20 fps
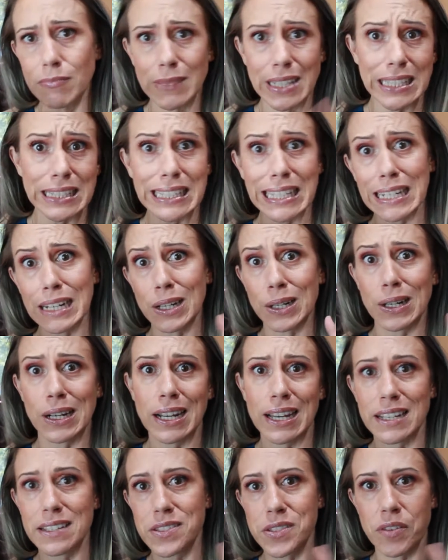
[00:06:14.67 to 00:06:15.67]
that all
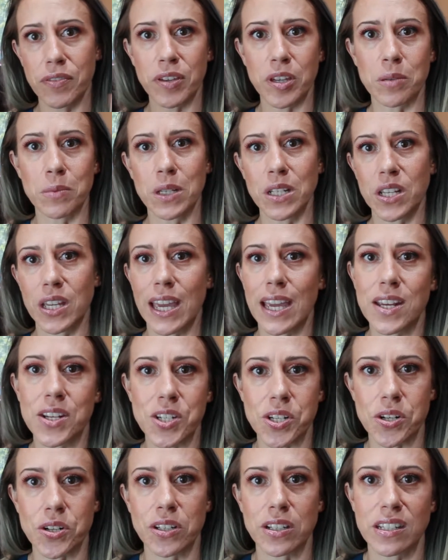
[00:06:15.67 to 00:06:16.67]
lines of
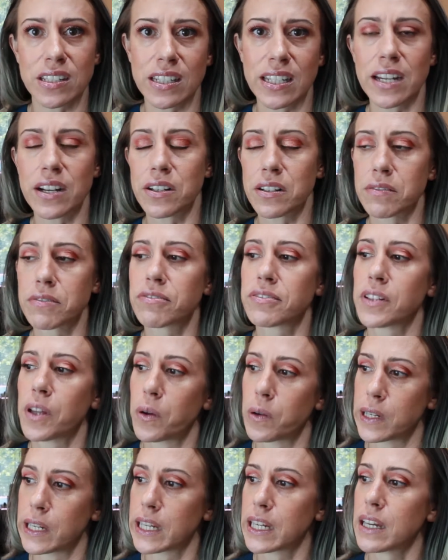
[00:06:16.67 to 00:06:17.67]
communication are clear and
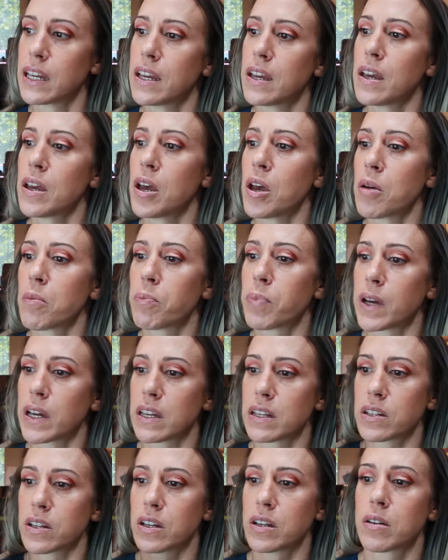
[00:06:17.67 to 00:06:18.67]
flowing.
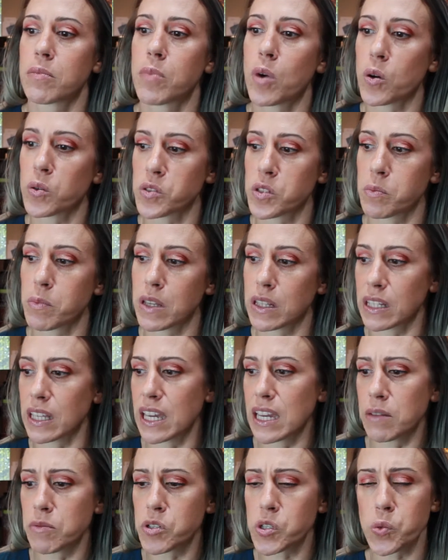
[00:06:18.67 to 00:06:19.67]
But
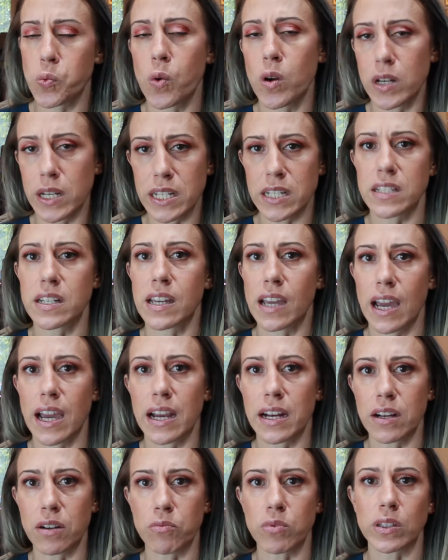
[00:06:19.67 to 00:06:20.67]
ultimately, just wanting to
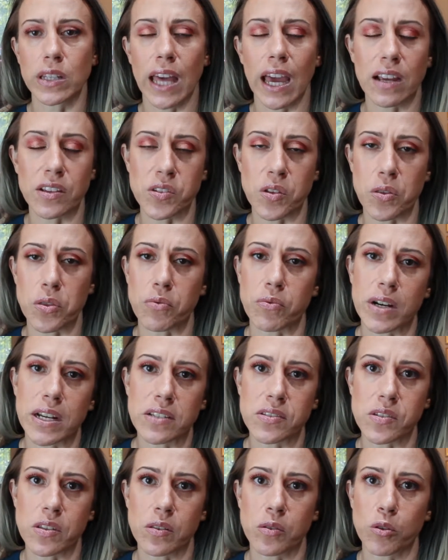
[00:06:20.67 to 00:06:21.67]
kind of relax on the
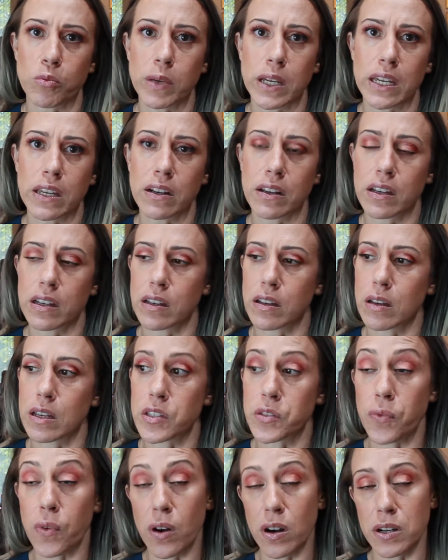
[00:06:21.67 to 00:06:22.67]
reins a little bit
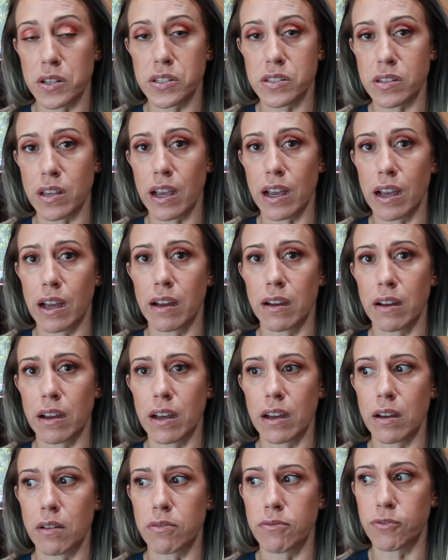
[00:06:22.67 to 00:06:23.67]
as far as
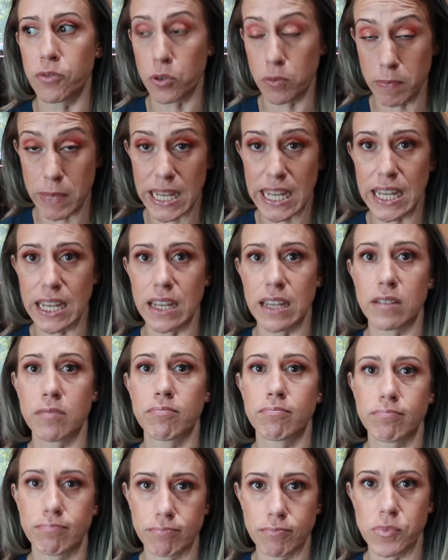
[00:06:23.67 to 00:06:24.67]
for me
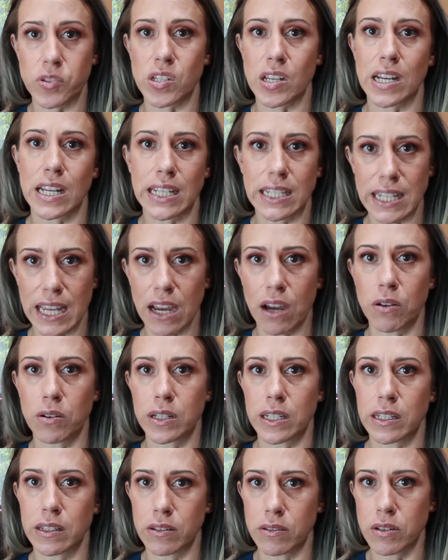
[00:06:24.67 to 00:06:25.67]
sitting down
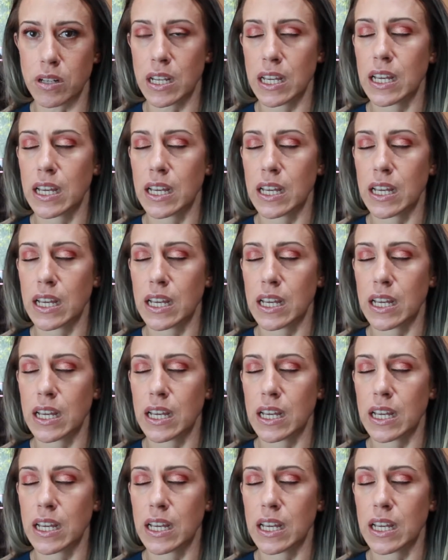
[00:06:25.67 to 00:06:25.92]
and